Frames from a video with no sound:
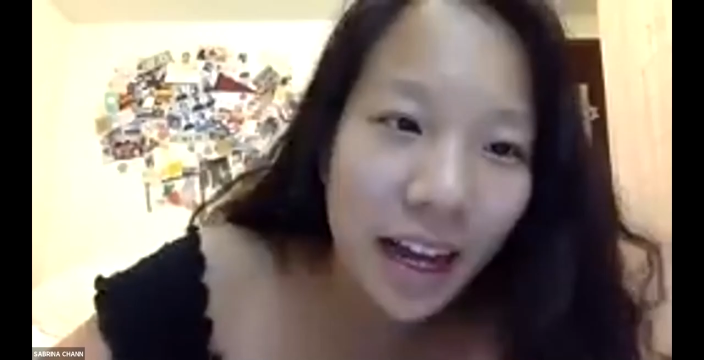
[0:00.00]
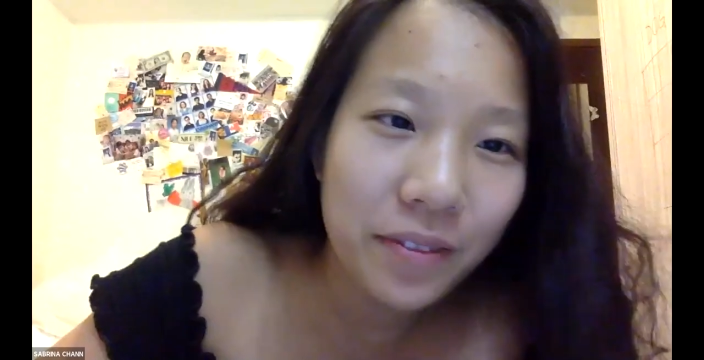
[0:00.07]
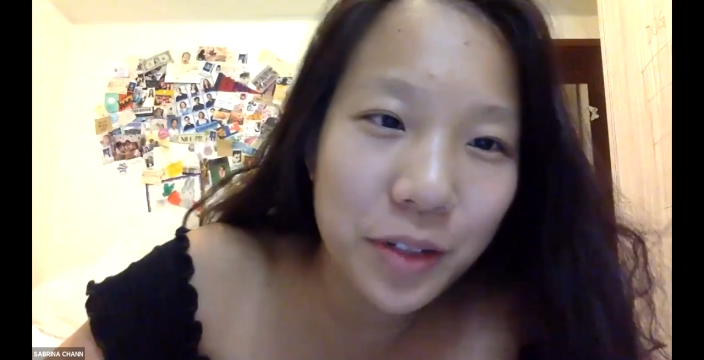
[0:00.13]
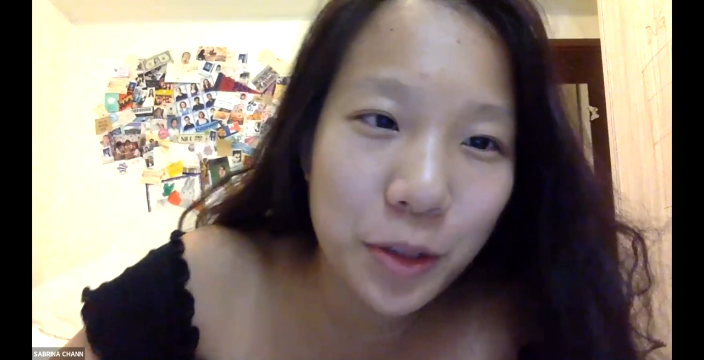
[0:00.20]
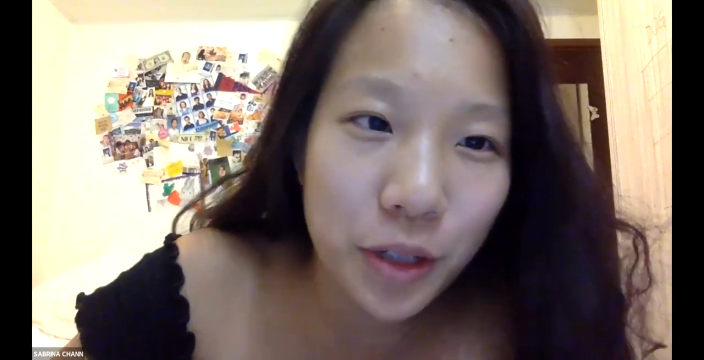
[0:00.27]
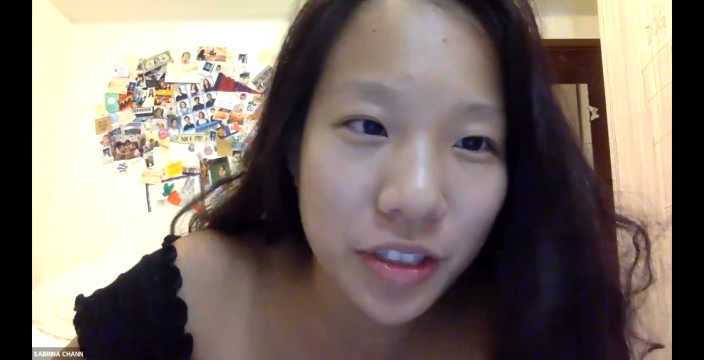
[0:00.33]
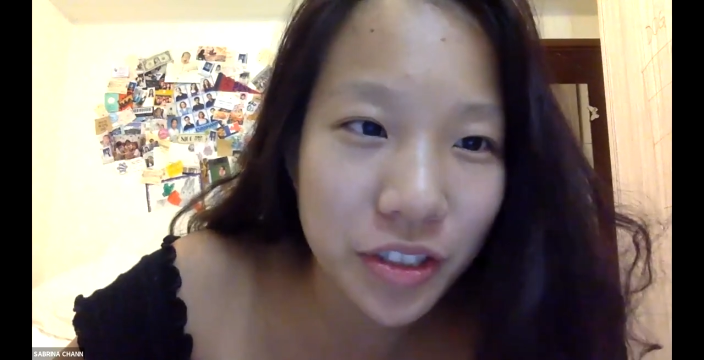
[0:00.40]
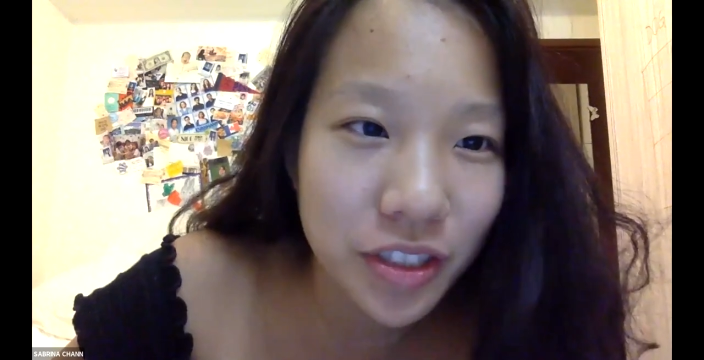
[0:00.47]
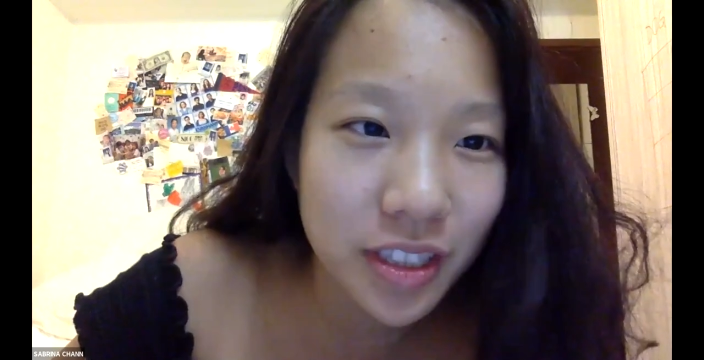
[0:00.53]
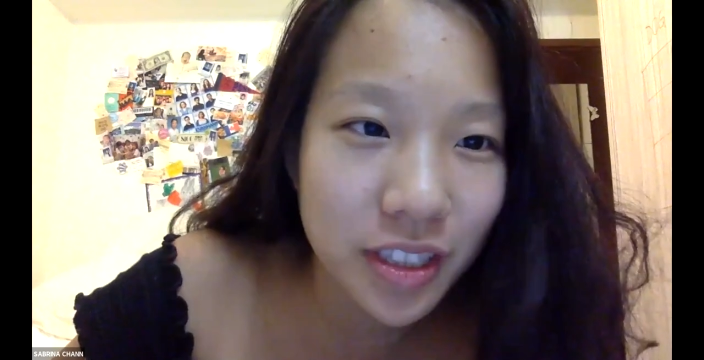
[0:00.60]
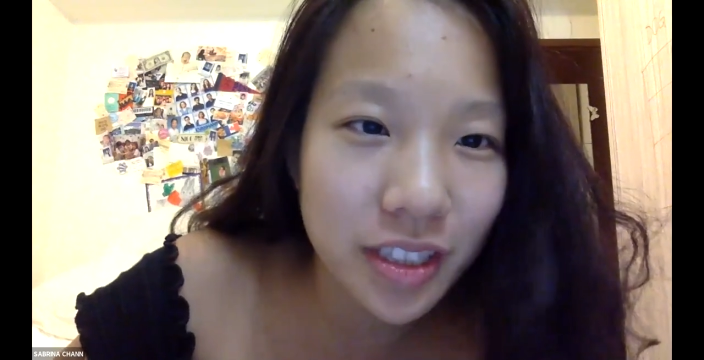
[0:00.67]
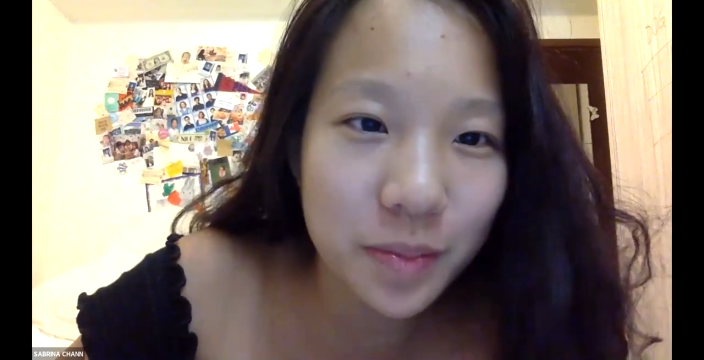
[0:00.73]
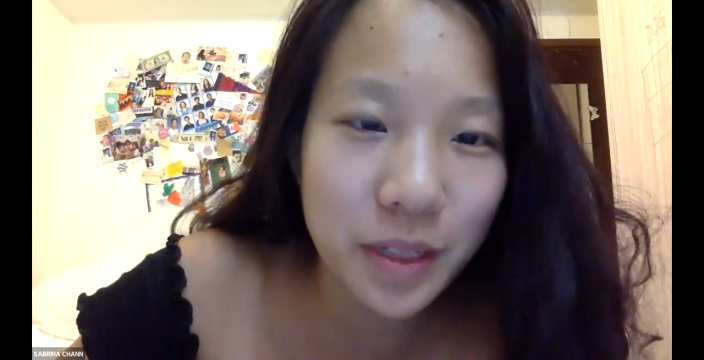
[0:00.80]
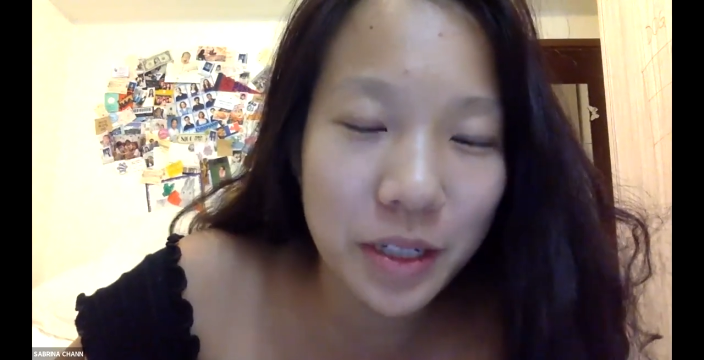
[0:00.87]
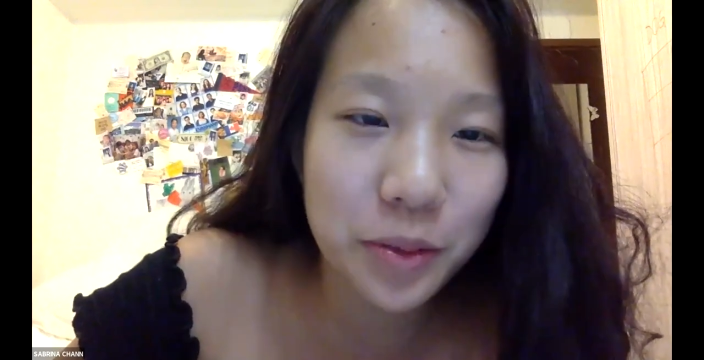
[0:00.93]

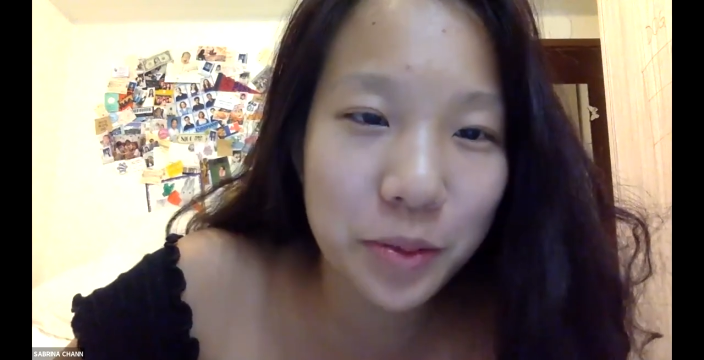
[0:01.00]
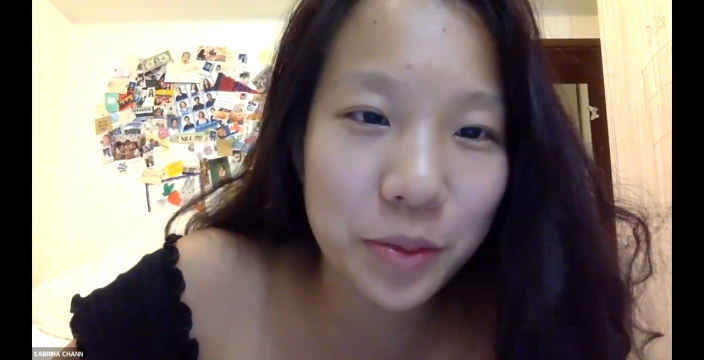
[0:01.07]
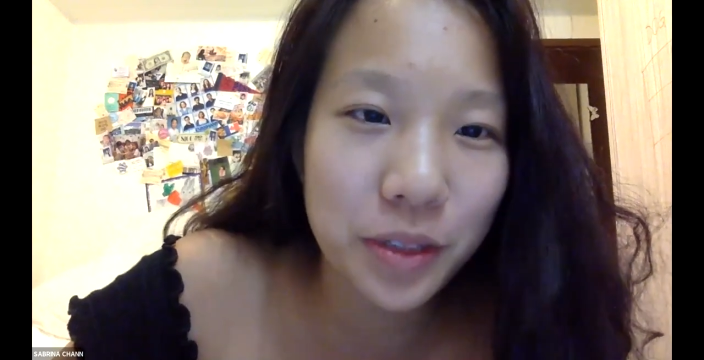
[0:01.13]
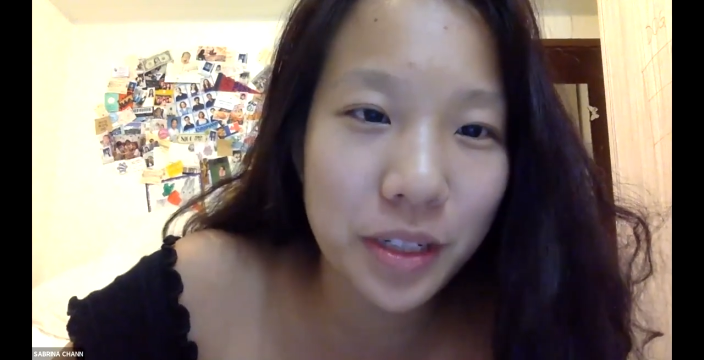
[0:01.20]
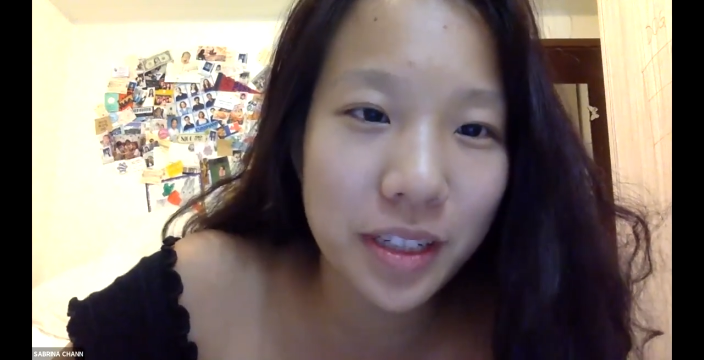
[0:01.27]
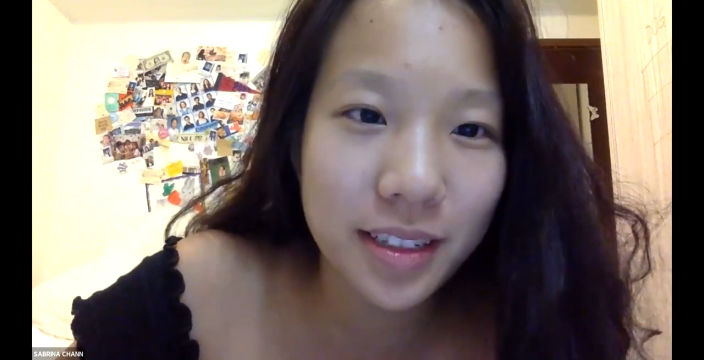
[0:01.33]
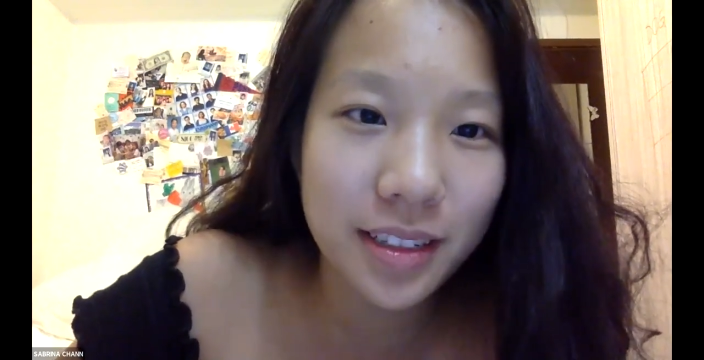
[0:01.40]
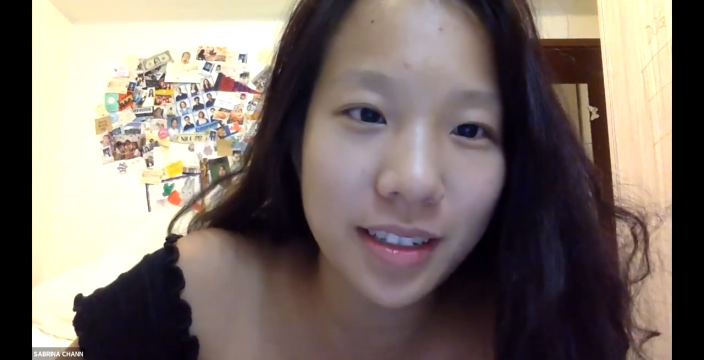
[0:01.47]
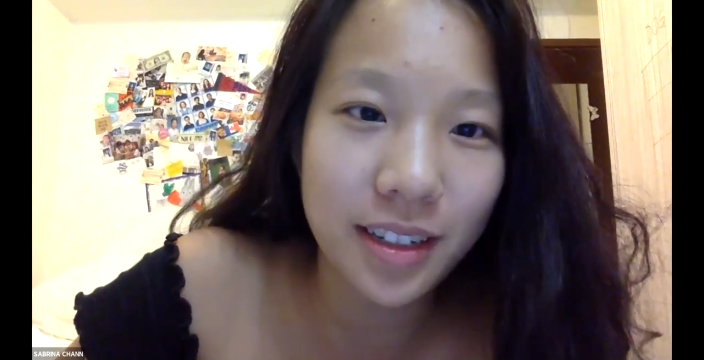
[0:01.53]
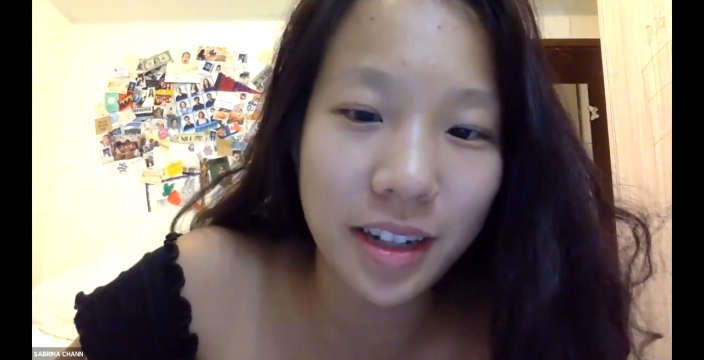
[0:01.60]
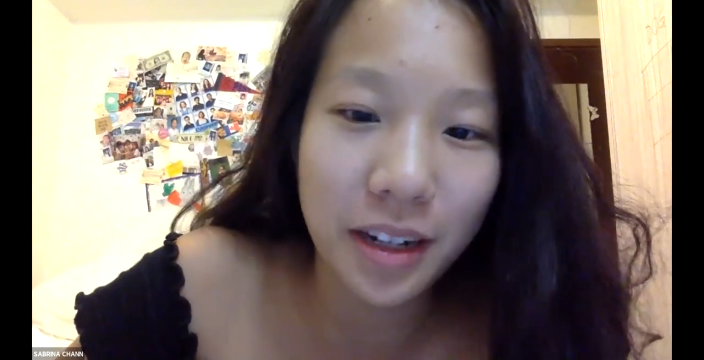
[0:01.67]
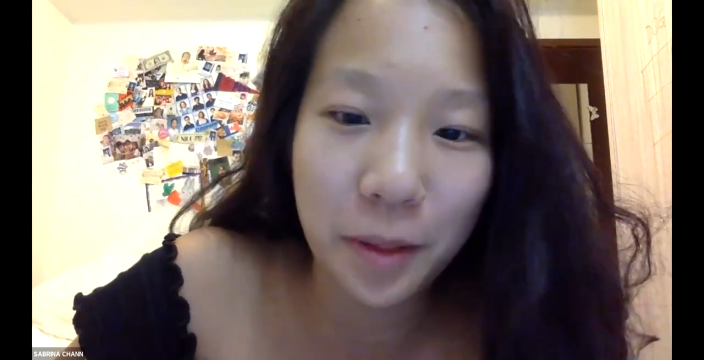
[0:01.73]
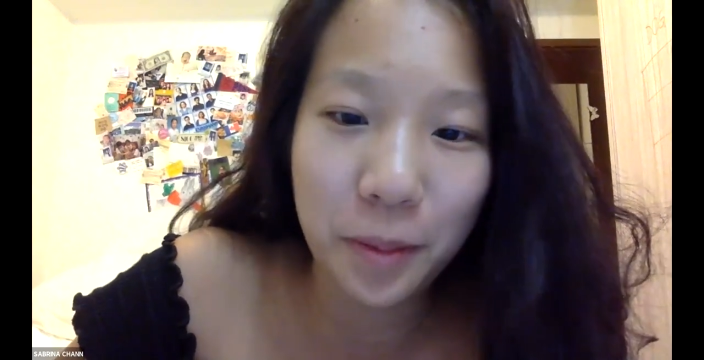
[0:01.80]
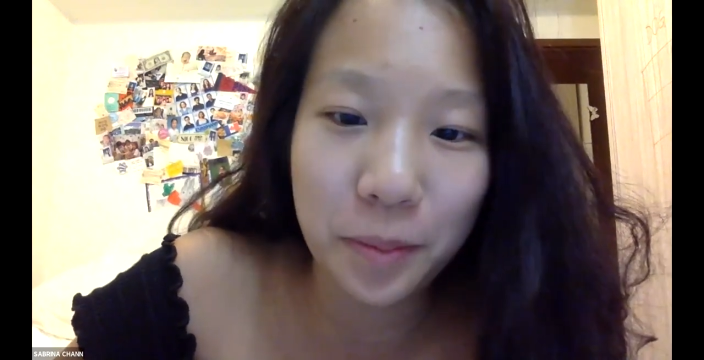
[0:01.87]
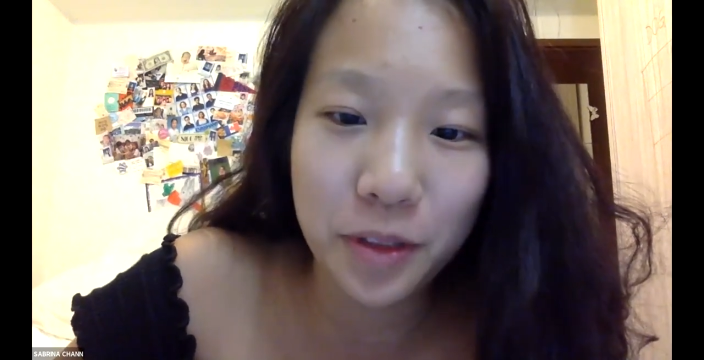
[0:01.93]
question about what
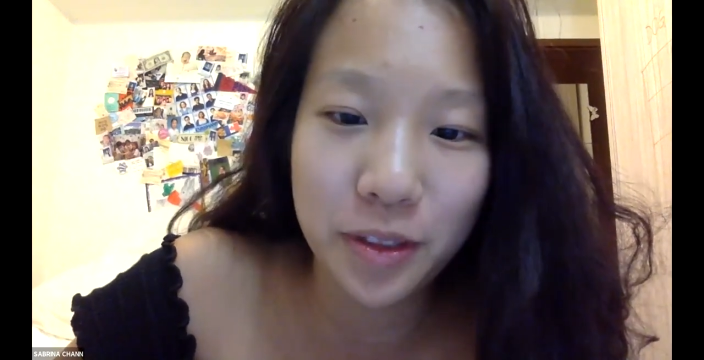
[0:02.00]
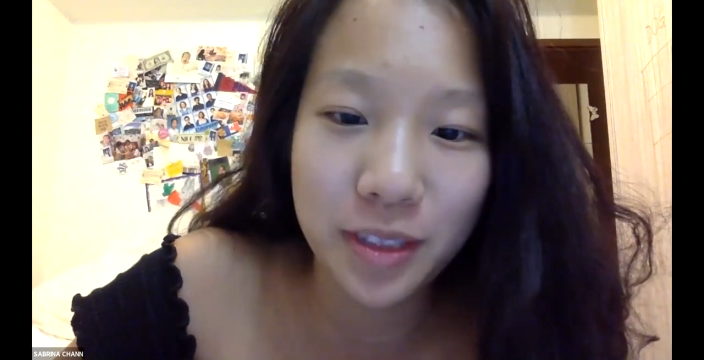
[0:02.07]
you